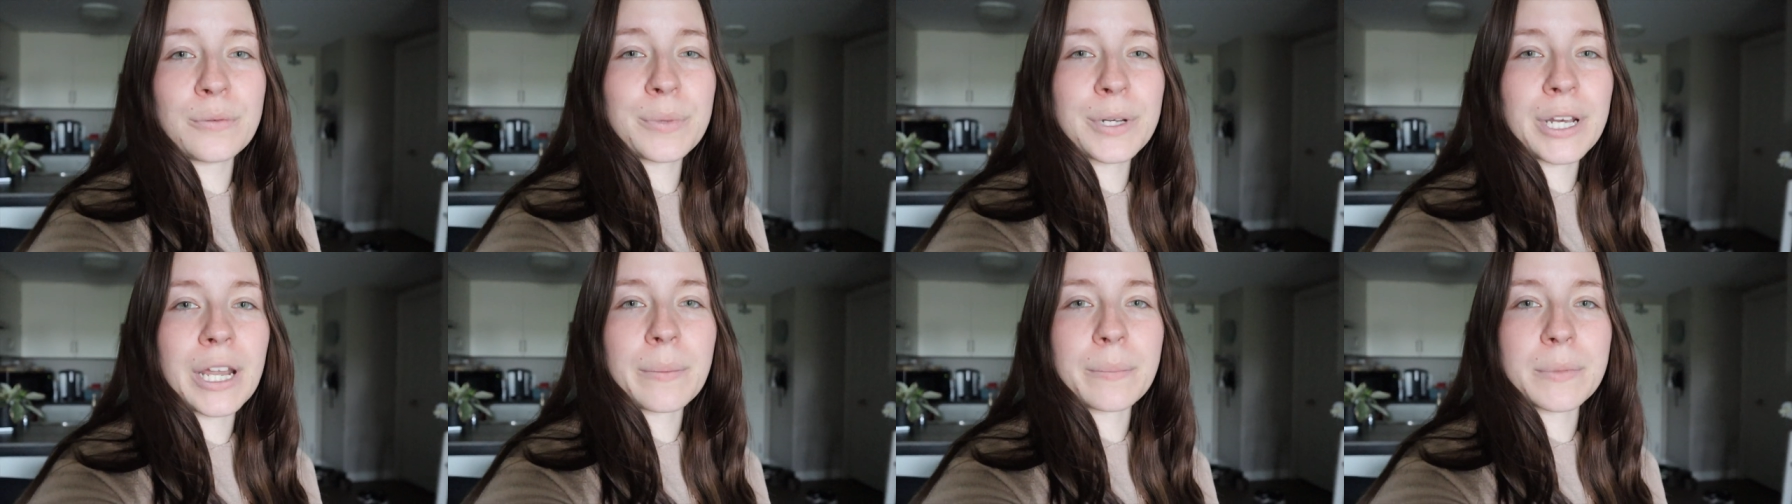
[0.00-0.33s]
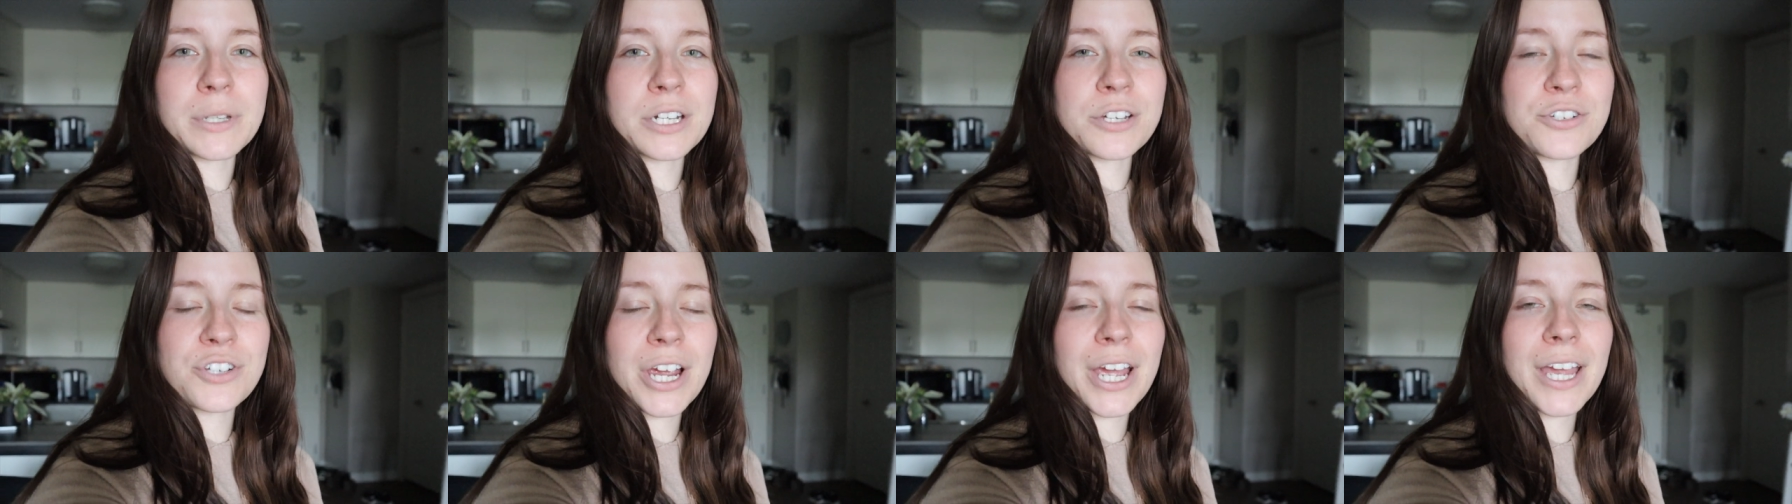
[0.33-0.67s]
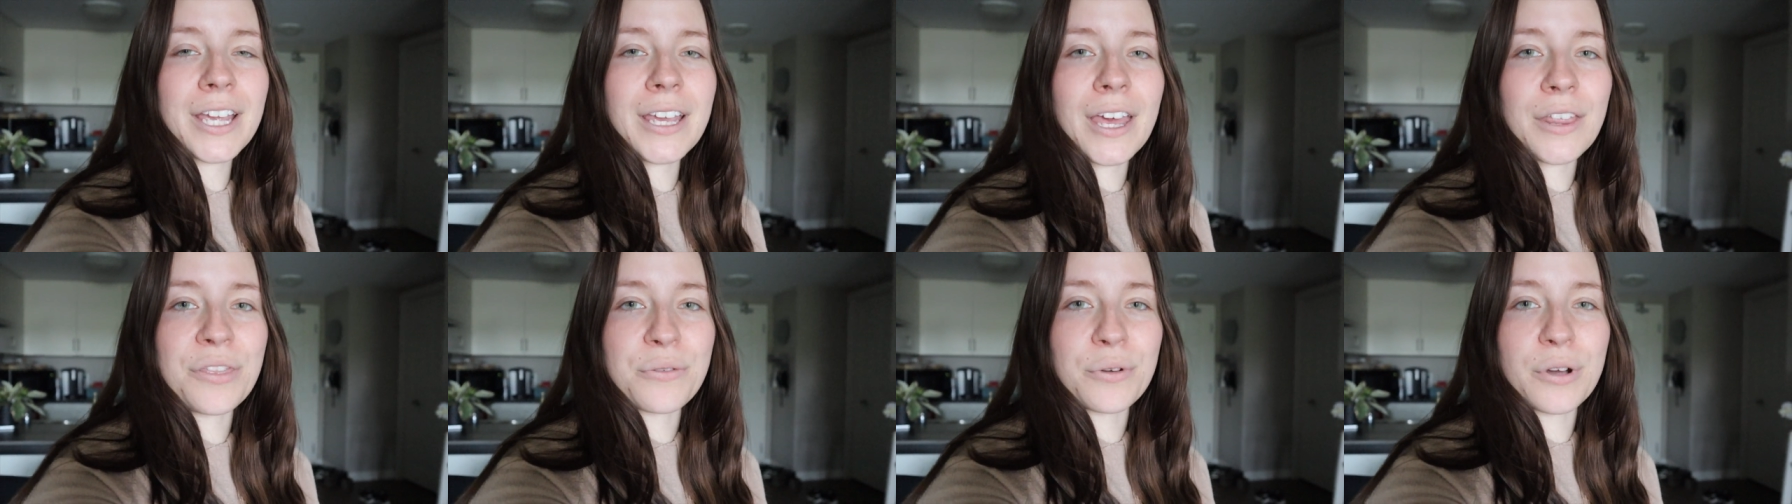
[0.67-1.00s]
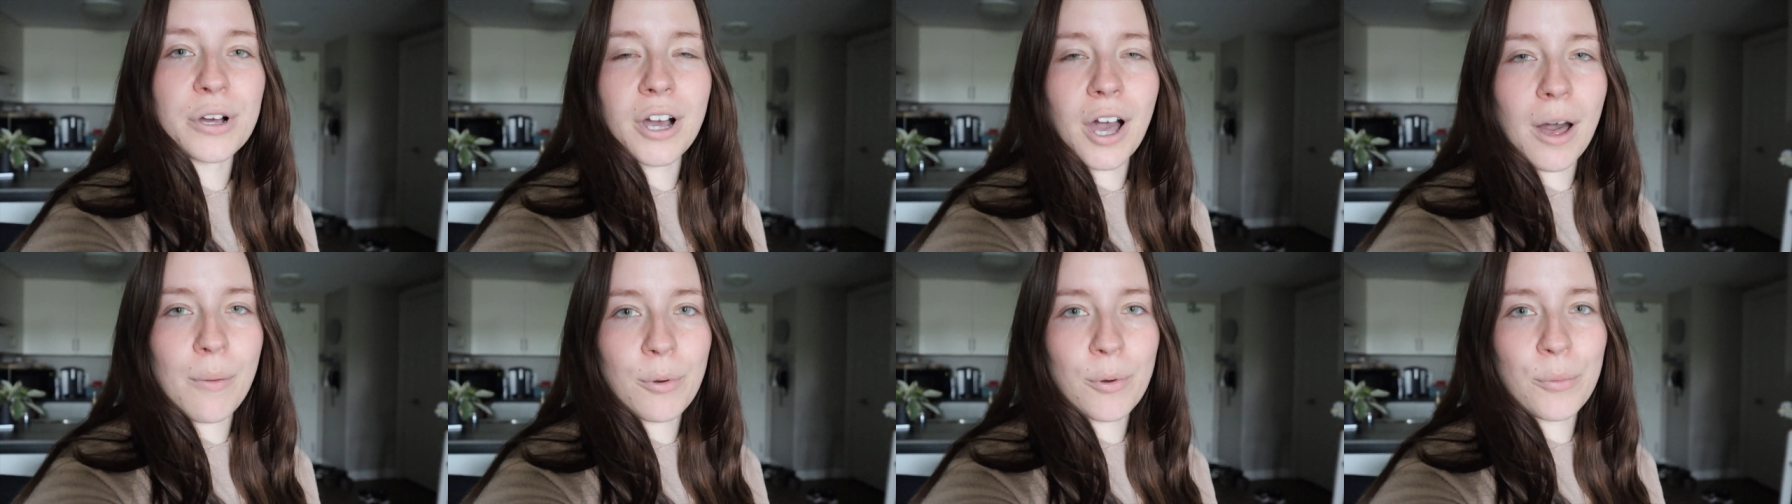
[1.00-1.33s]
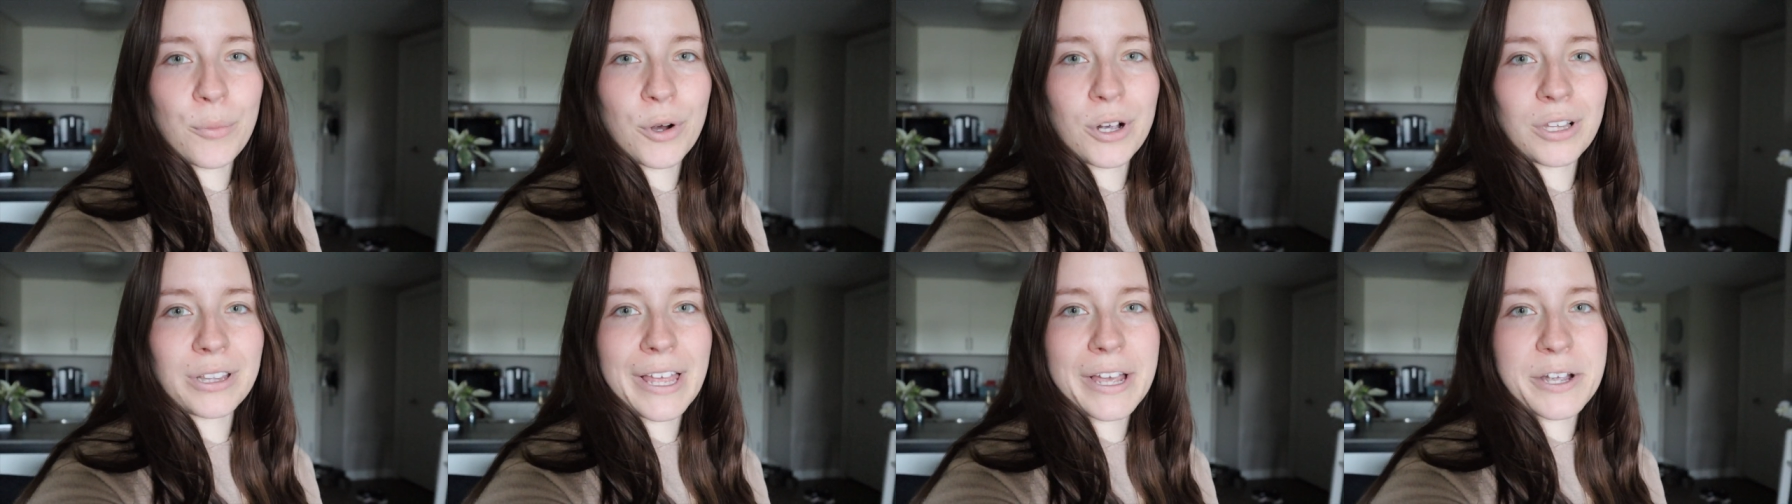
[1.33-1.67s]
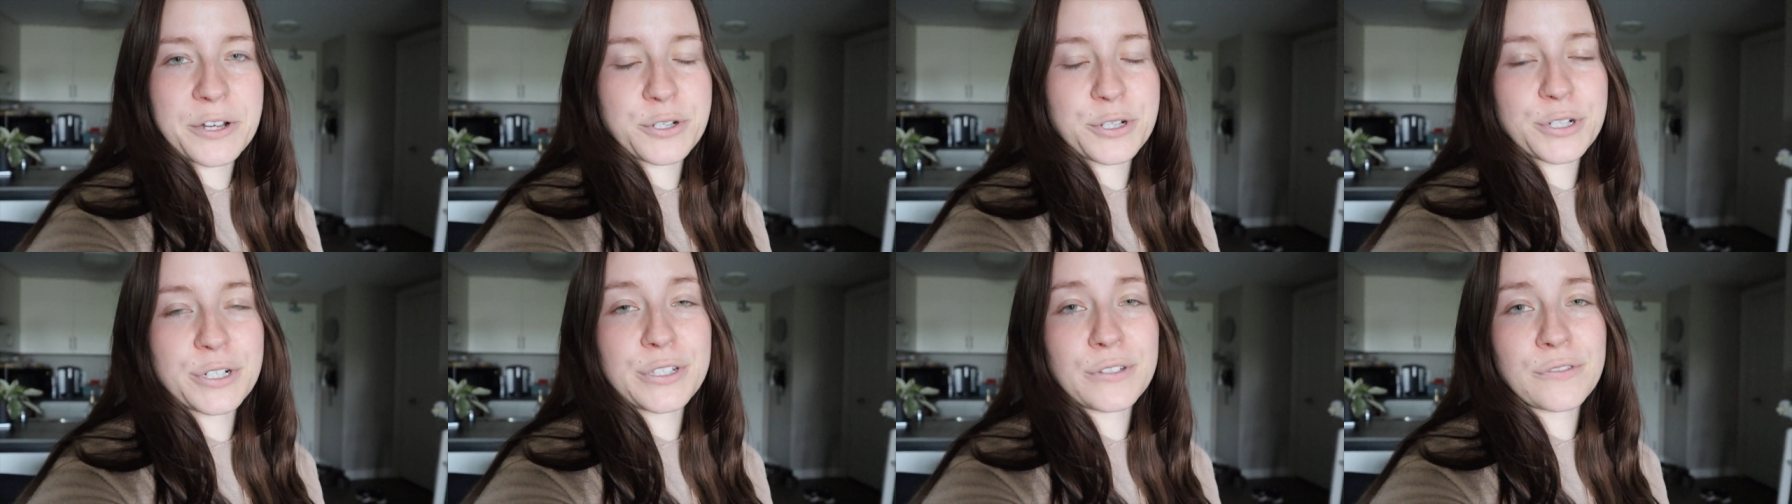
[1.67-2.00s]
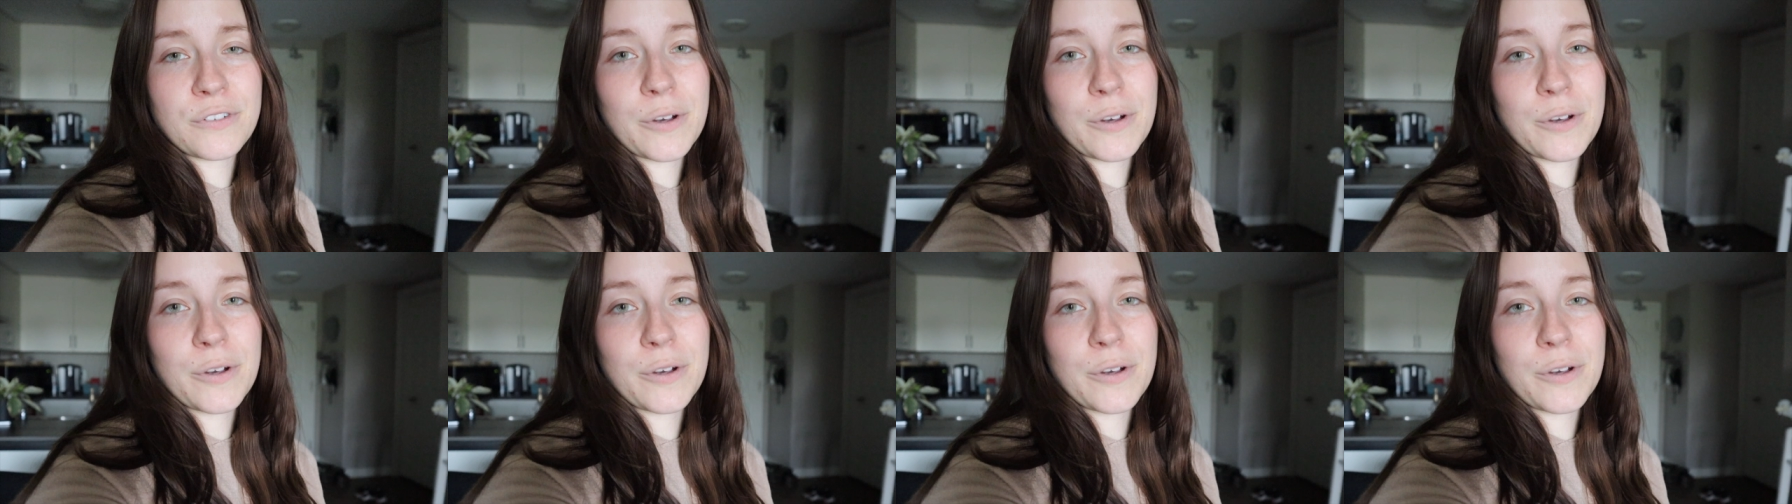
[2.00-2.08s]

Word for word: but I'm gonna try and get through a couple more lectures